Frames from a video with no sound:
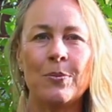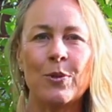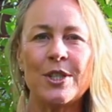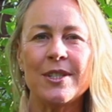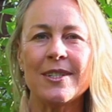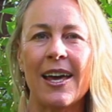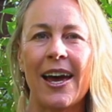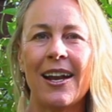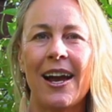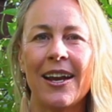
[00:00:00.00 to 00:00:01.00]
which is
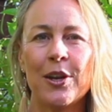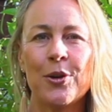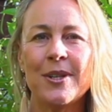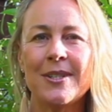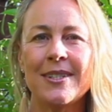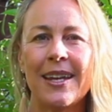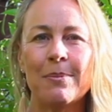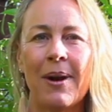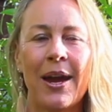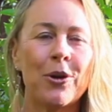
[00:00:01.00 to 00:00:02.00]
that I notice
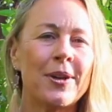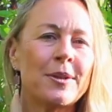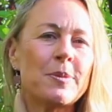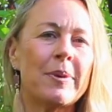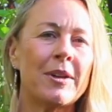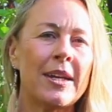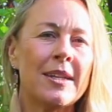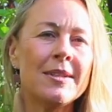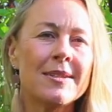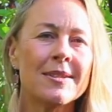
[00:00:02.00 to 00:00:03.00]
in my own
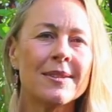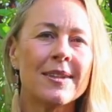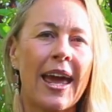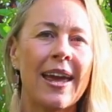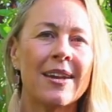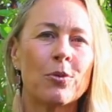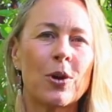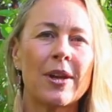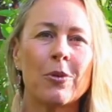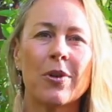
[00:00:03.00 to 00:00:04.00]
experience and
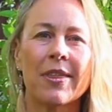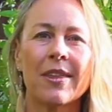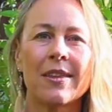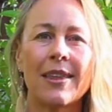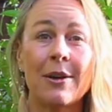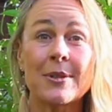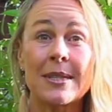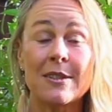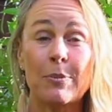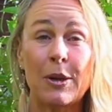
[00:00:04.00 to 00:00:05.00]
working with
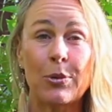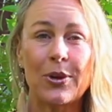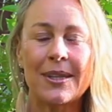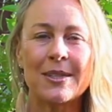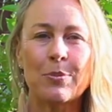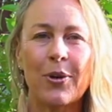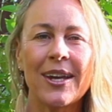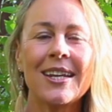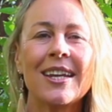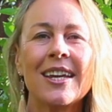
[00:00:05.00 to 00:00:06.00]
thousands of people at this
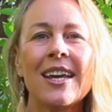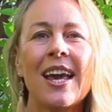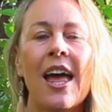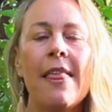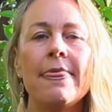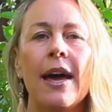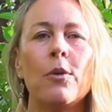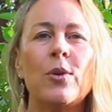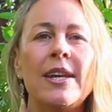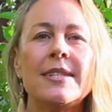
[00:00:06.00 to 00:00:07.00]
point,
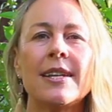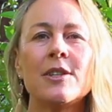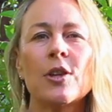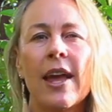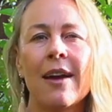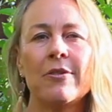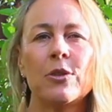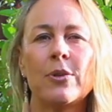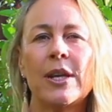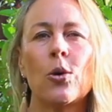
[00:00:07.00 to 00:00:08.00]
that we essentially have
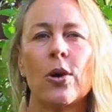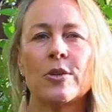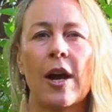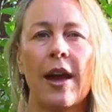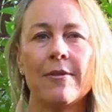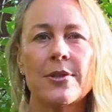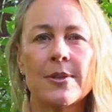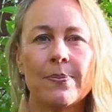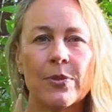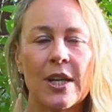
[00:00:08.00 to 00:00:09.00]
three core
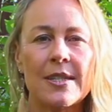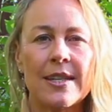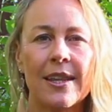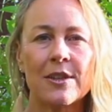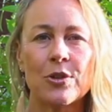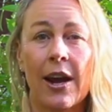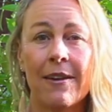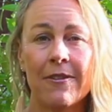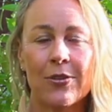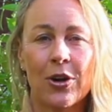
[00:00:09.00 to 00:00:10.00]
drives. You could say the
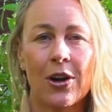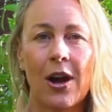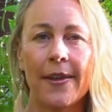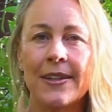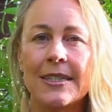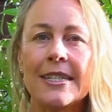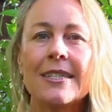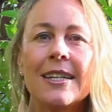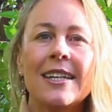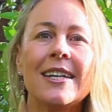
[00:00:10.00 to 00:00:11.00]
drive for
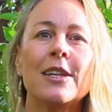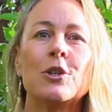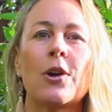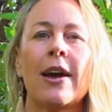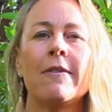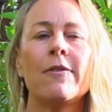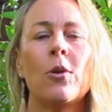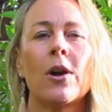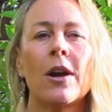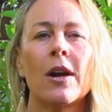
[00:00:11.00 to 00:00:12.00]
authenticity, the drive
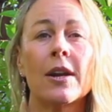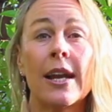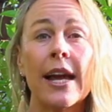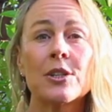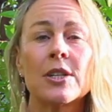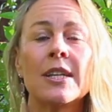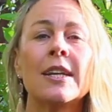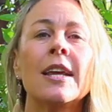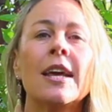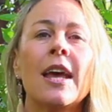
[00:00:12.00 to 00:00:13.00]
for
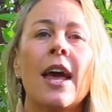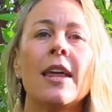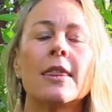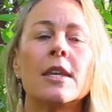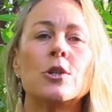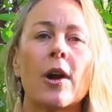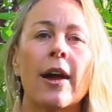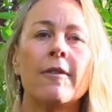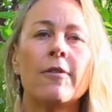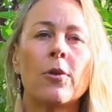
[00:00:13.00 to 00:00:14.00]
connection, the
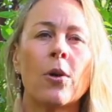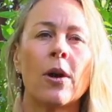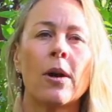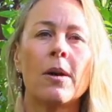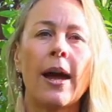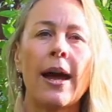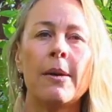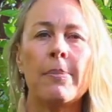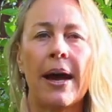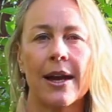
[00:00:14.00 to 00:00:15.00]
drive for
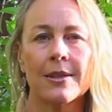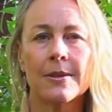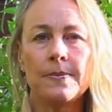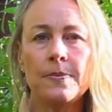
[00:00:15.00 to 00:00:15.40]
impact.